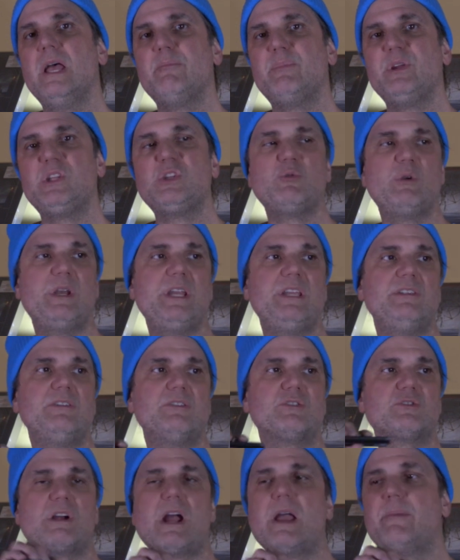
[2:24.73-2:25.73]
between
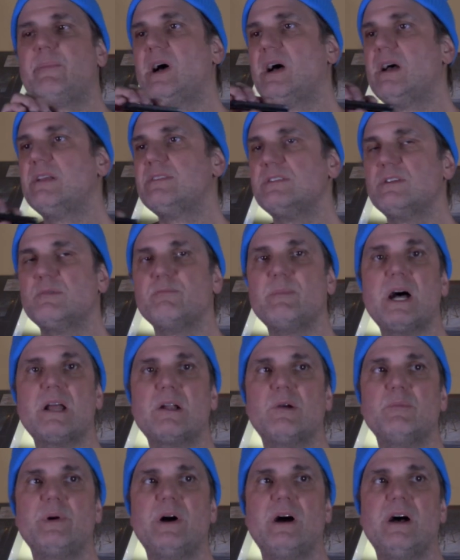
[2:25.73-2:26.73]
your tripods and your
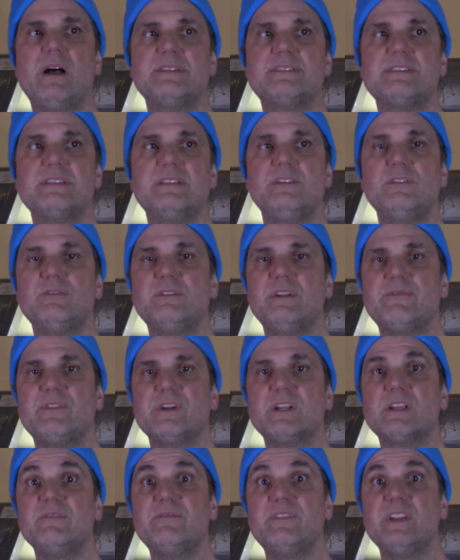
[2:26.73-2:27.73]
monopods and your
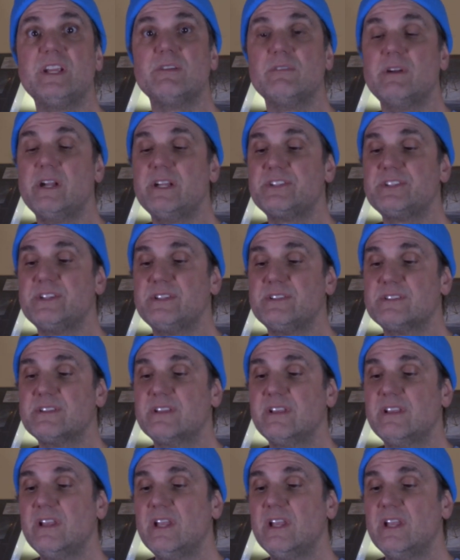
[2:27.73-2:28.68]
different configurations